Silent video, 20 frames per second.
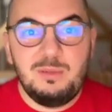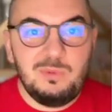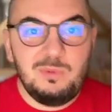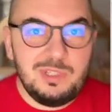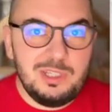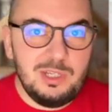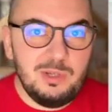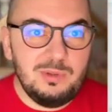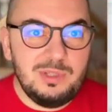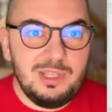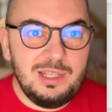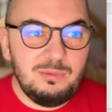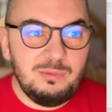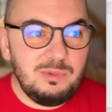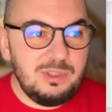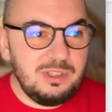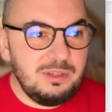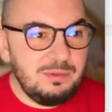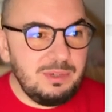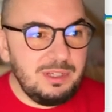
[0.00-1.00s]
we know that.
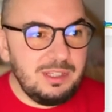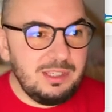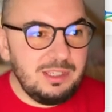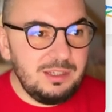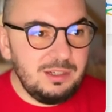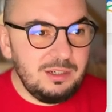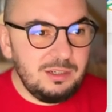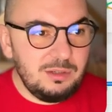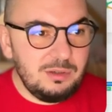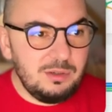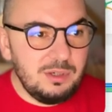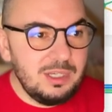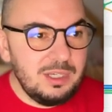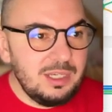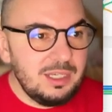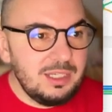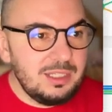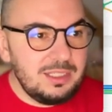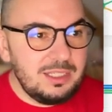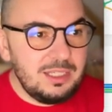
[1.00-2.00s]
We really hear you.
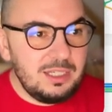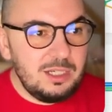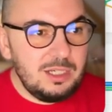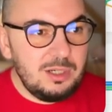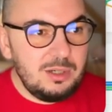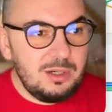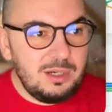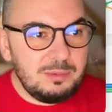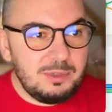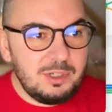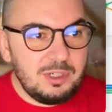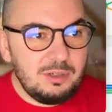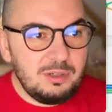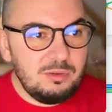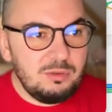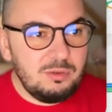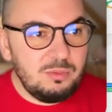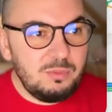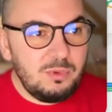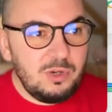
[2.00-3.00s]
So I'm going to go
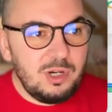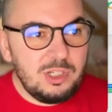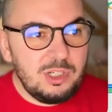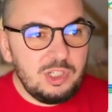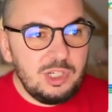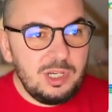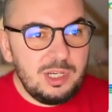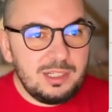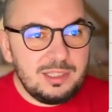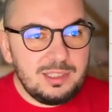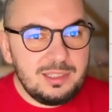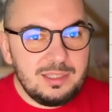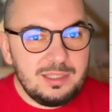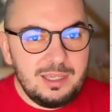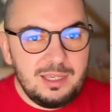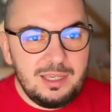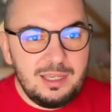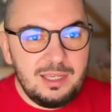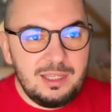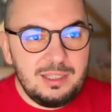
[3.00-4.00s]
into projects,
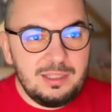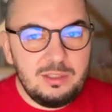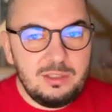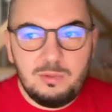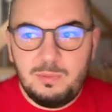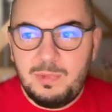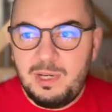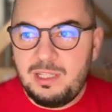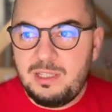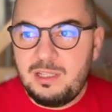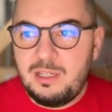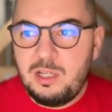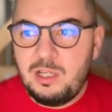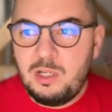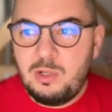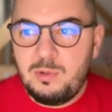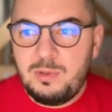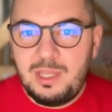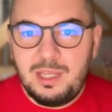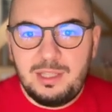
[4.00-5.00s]
and you might
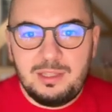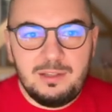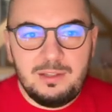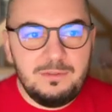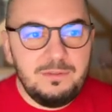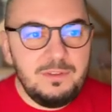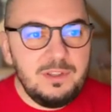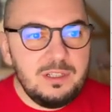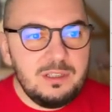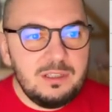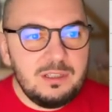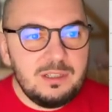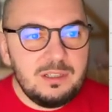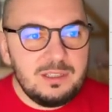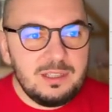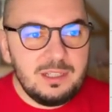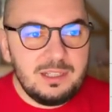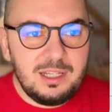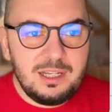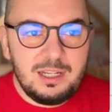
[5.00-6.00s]
know that the
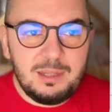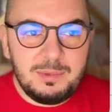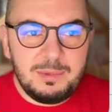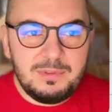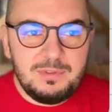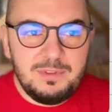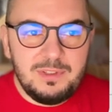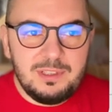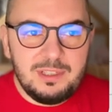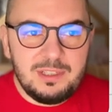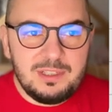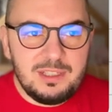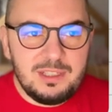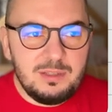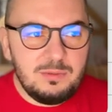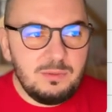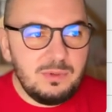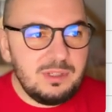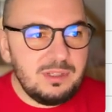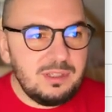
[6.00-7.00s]
filters, the dynamic filters,
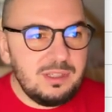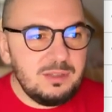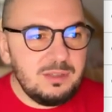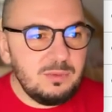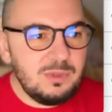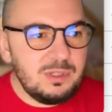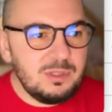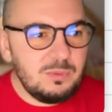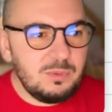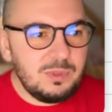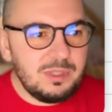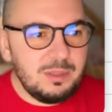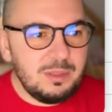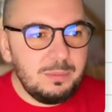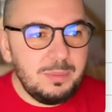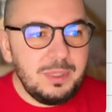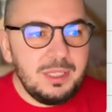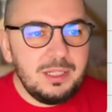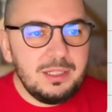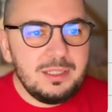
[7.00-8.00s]
these ones with the
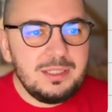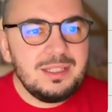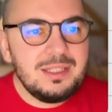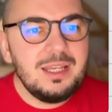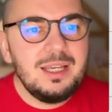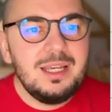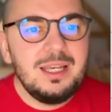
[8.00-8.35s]
pills,